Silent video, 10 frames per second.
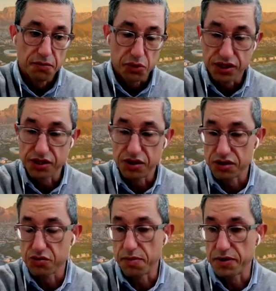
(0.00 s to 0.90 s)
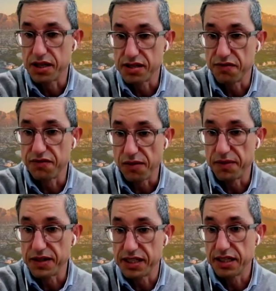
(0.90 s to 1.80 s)
positions representing
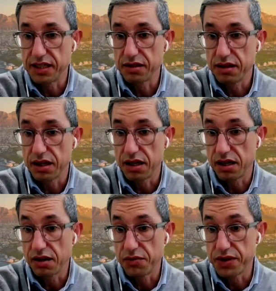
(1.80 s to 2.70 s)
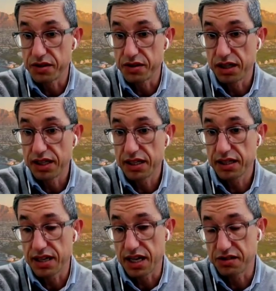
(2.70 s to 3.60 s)
pharmacy
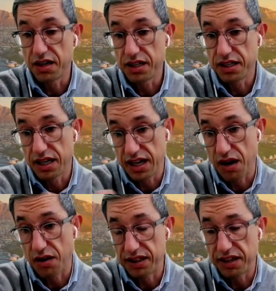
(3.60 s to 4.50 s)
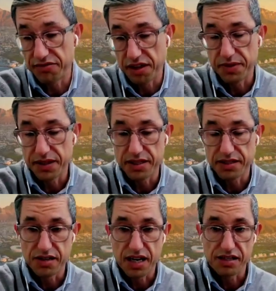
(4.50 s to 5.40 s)
regionally, nationally, and now at the FIP
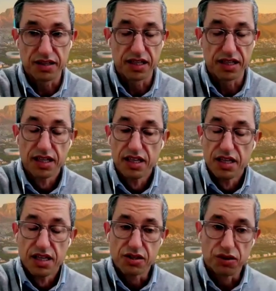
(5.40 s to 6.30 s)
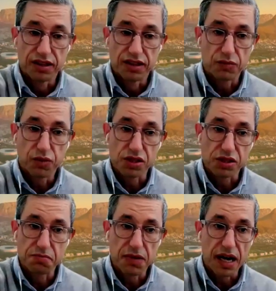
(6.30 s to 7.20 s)
internationally. So that
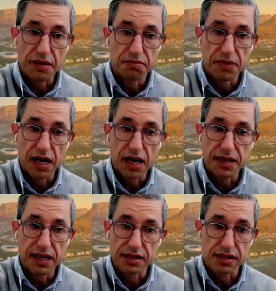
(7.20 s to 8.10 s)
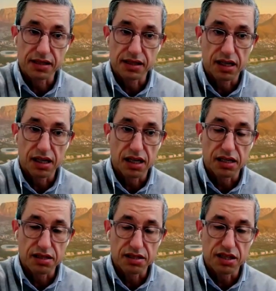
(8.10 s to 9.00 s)
was my biggest
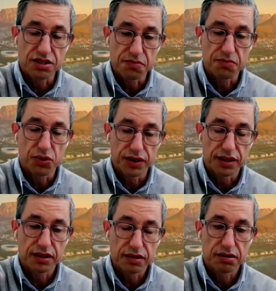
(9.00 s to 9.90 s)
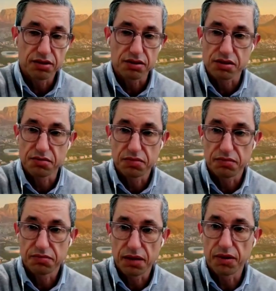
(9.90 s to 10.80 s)
changing point, just
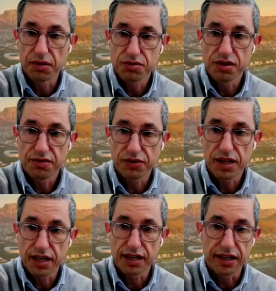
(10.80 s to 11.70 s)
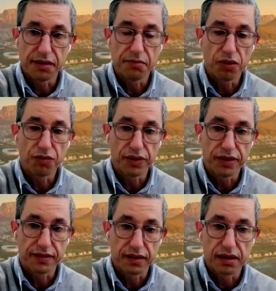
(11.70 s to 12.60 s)
by volunteering for that and getting involved with